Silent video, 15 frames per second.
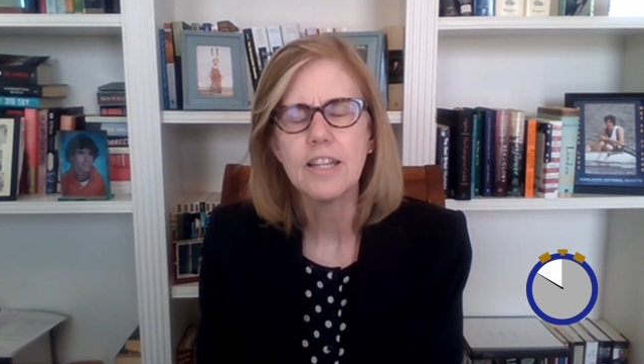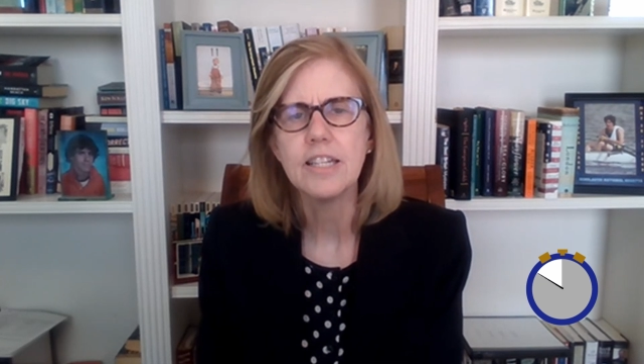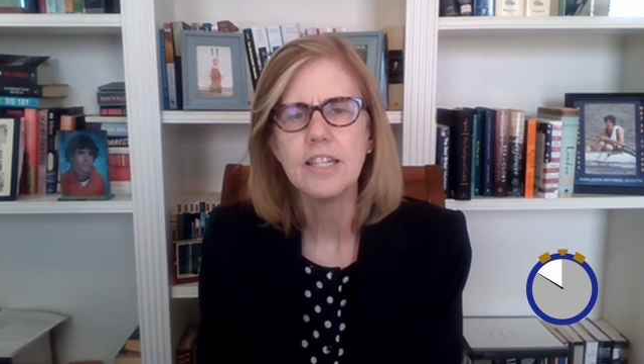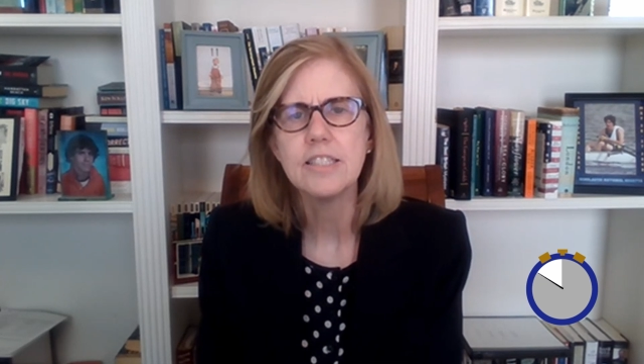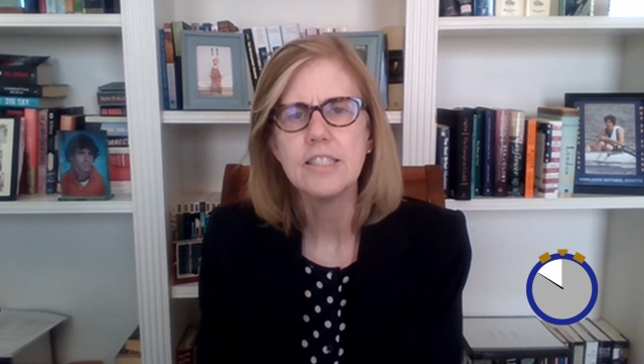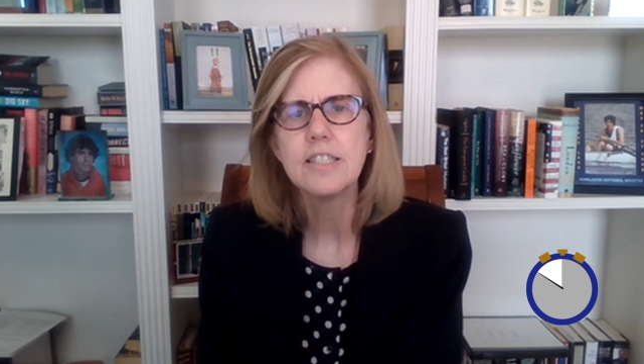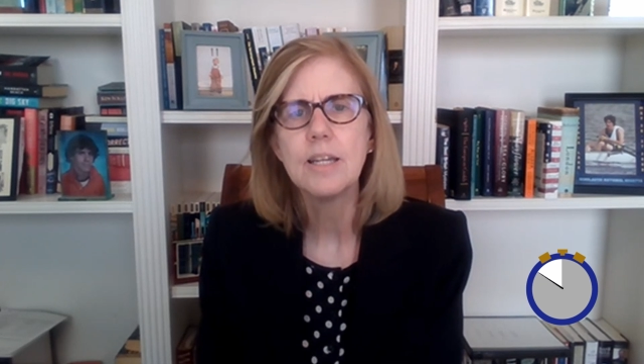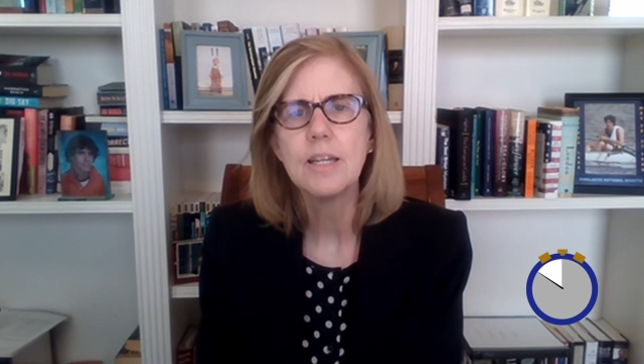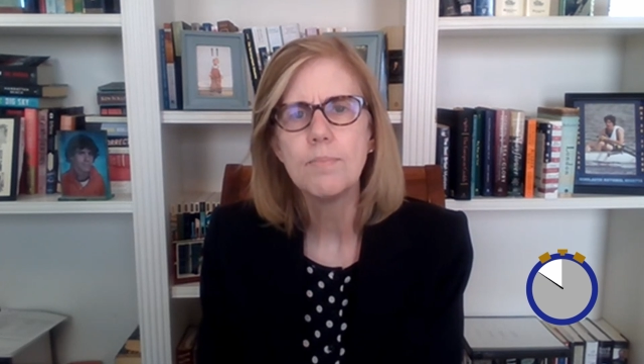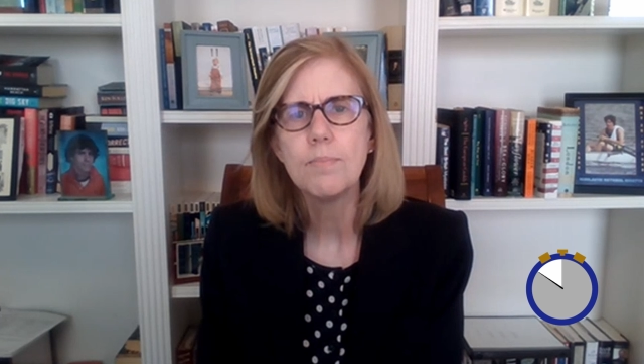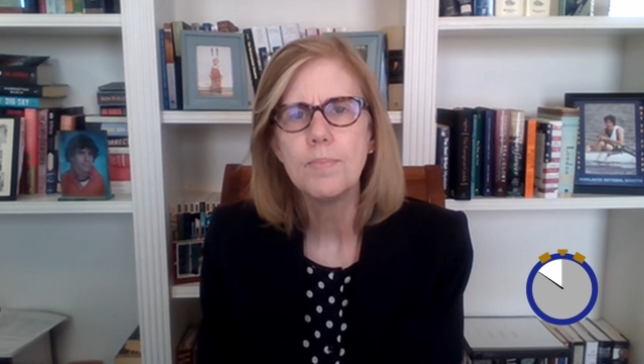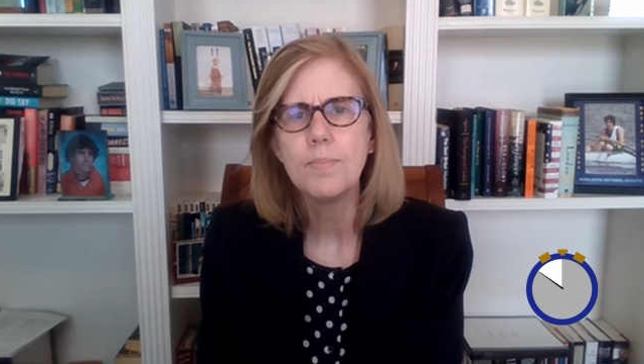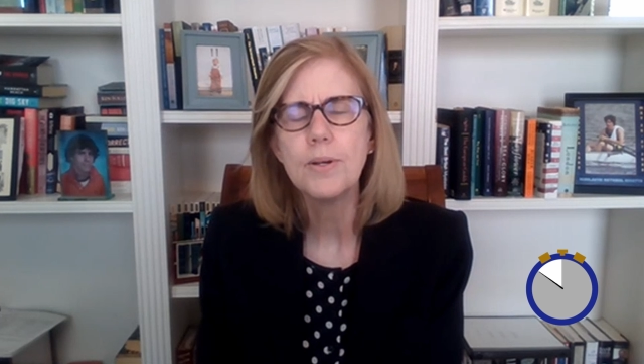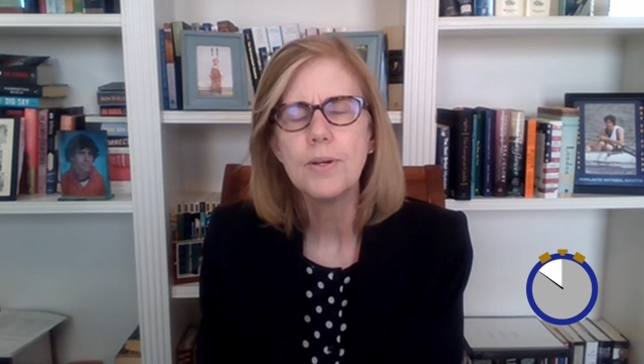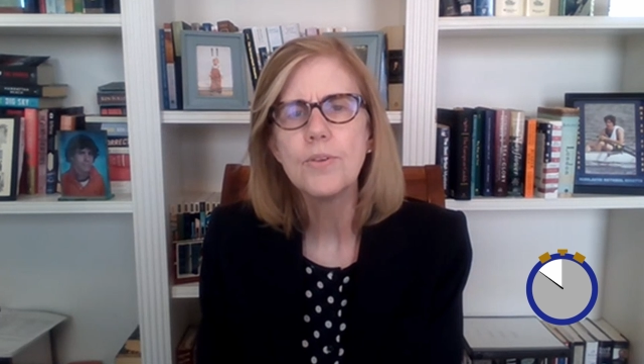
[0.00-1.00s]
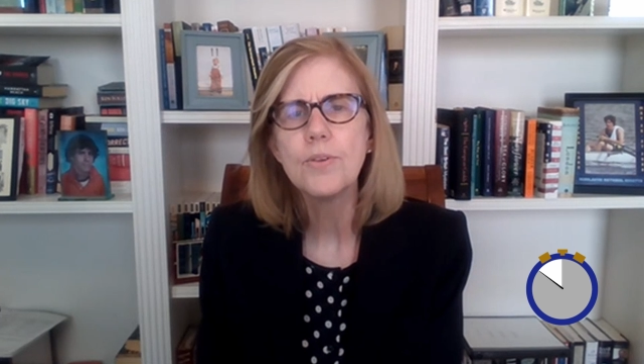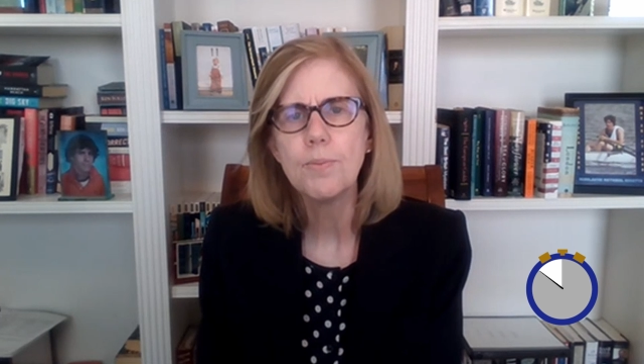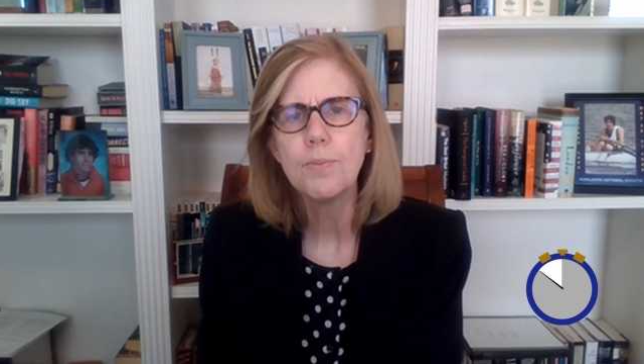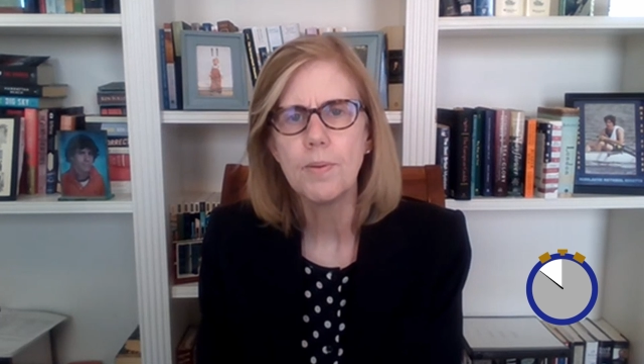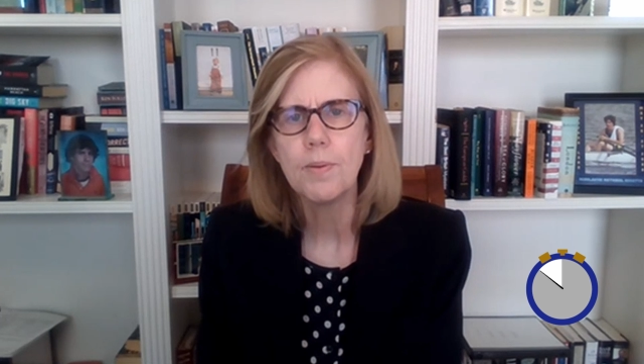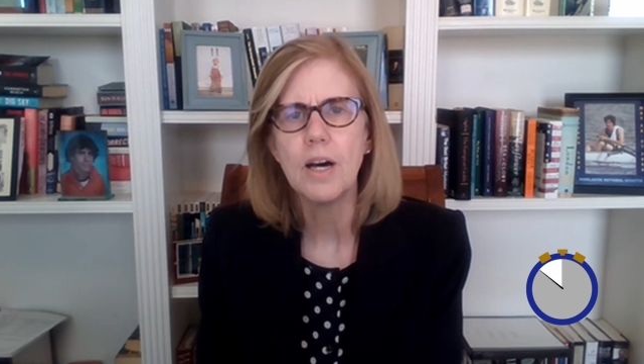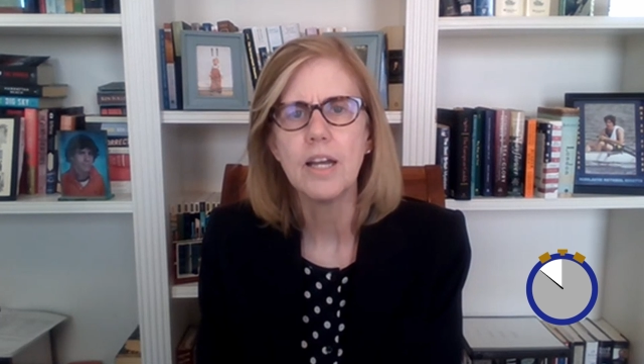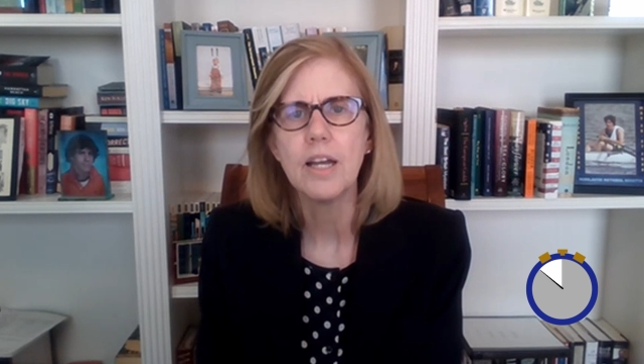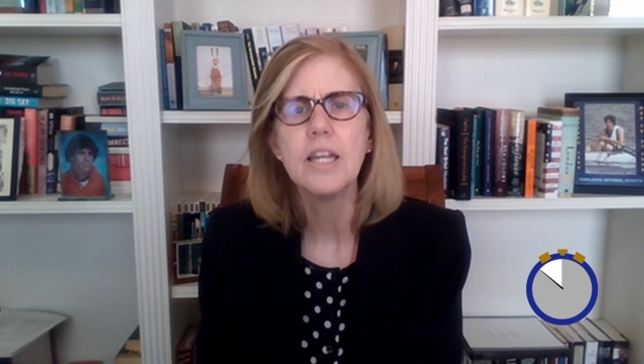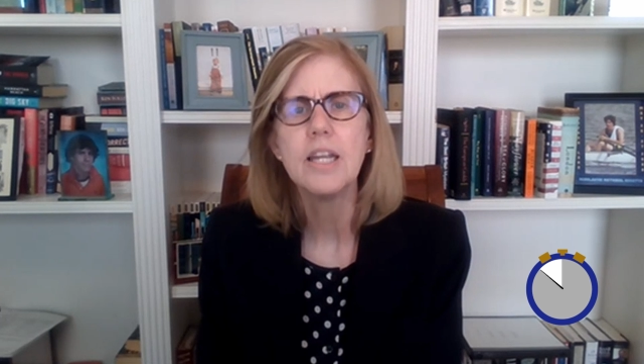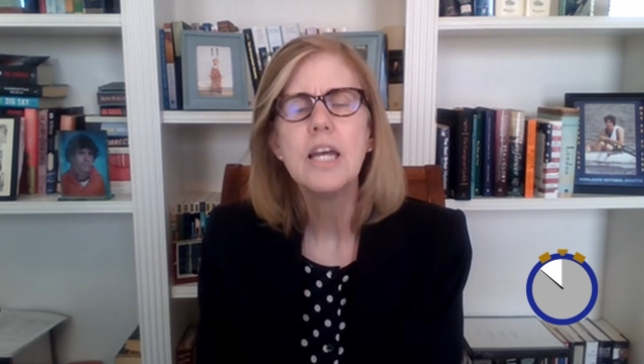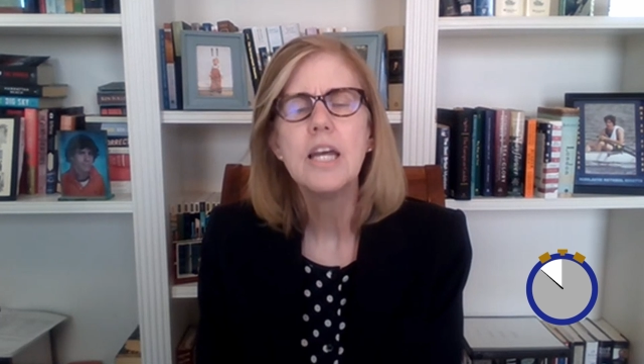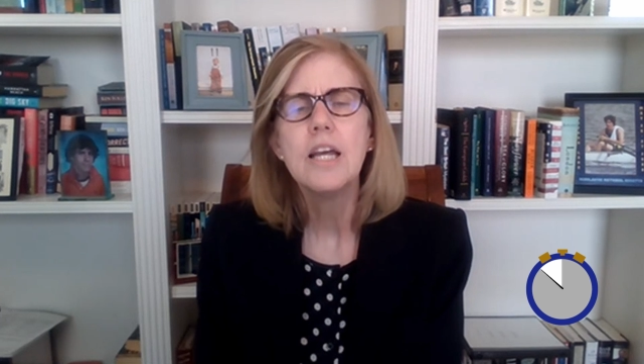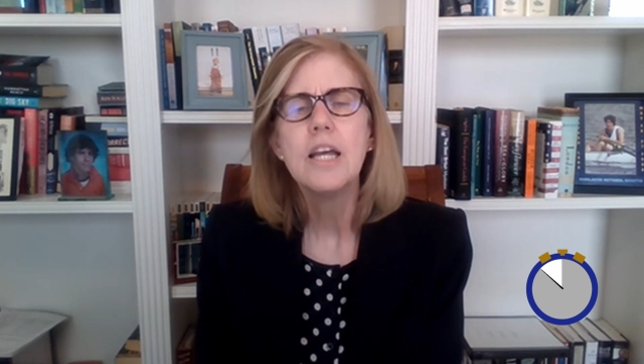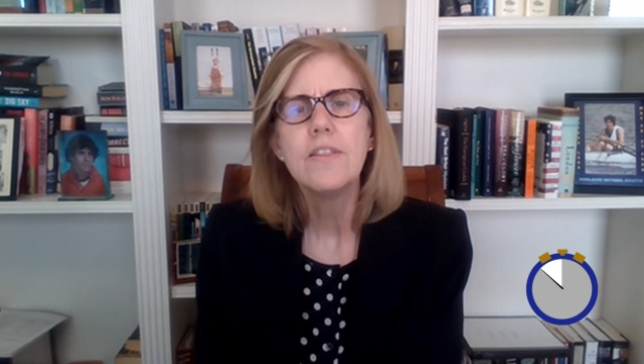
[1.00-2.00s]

these that build upon